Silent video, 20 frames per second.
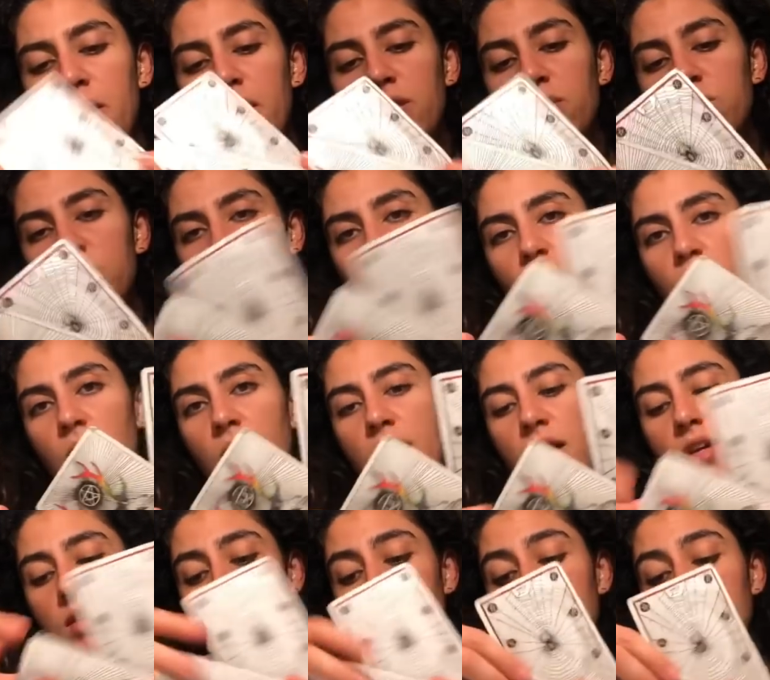of Pentacles
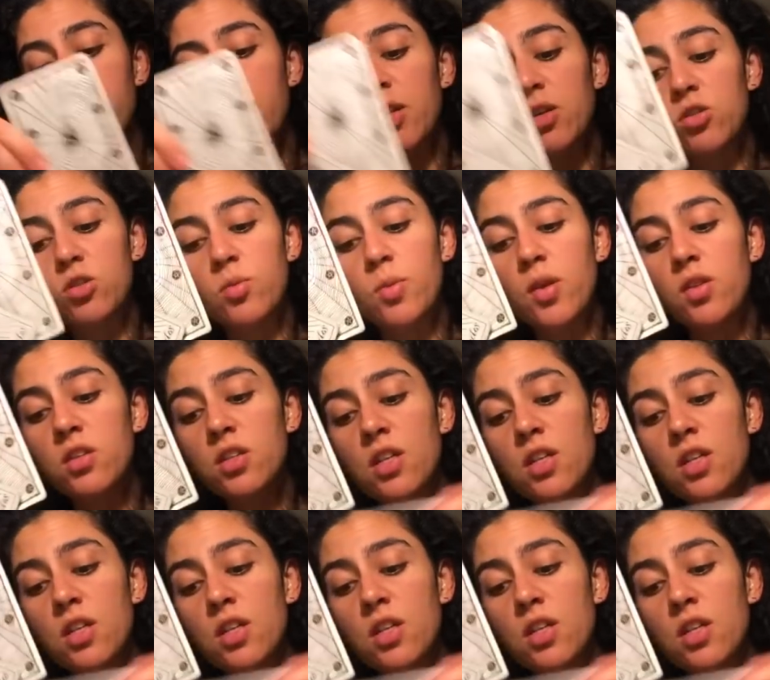upright, Six of Pentacles upright.